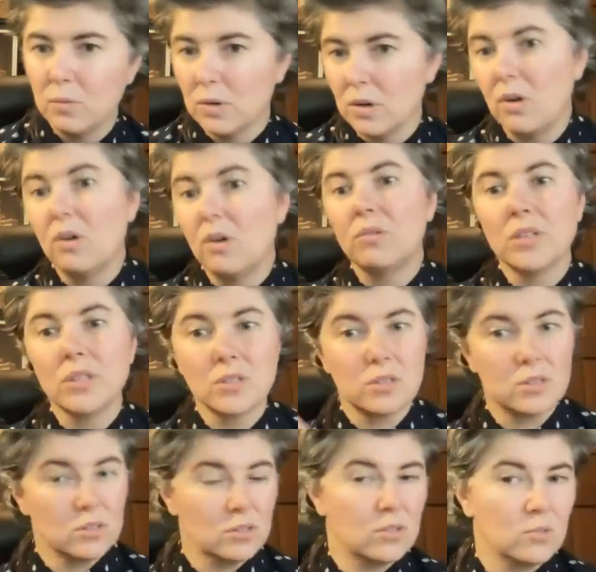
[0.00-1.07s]
We're
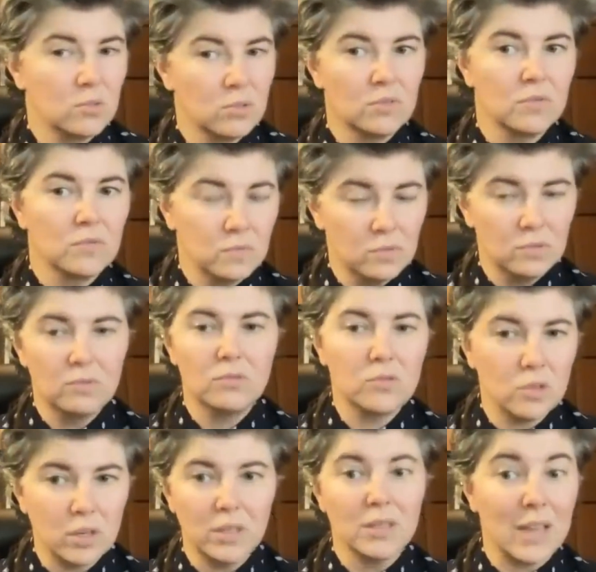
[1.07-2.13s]
always sort of
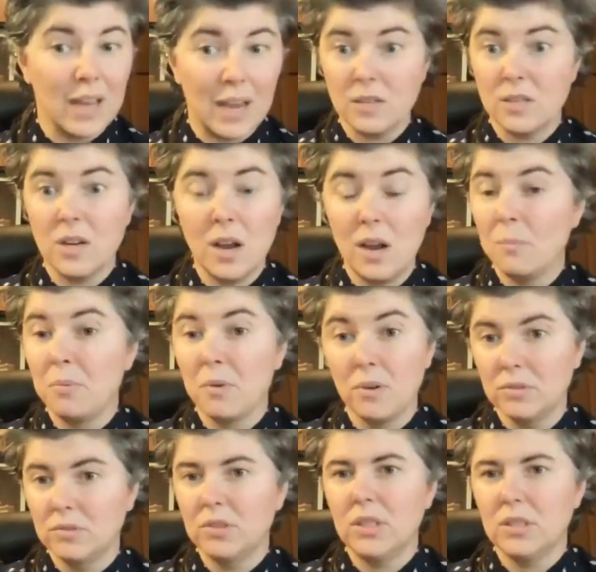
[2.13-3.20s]
trying to catch up, or
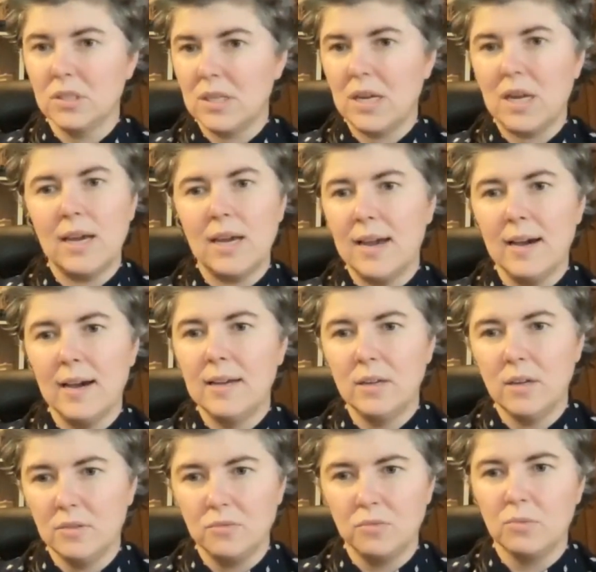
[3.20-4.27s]
at least stay ahead
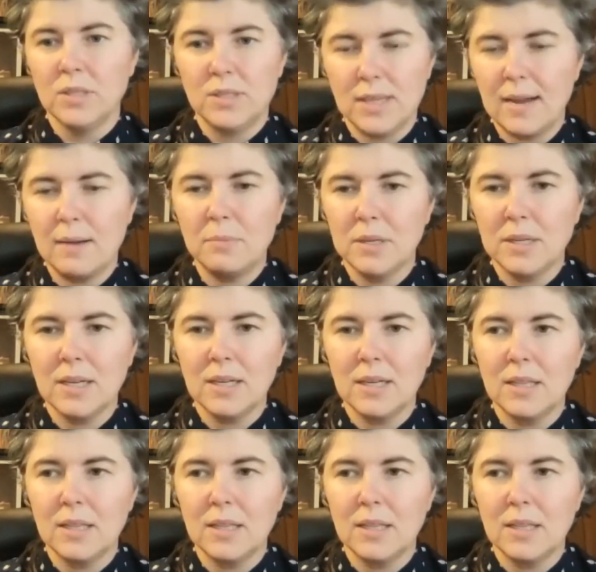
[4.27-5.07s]
of what's happening.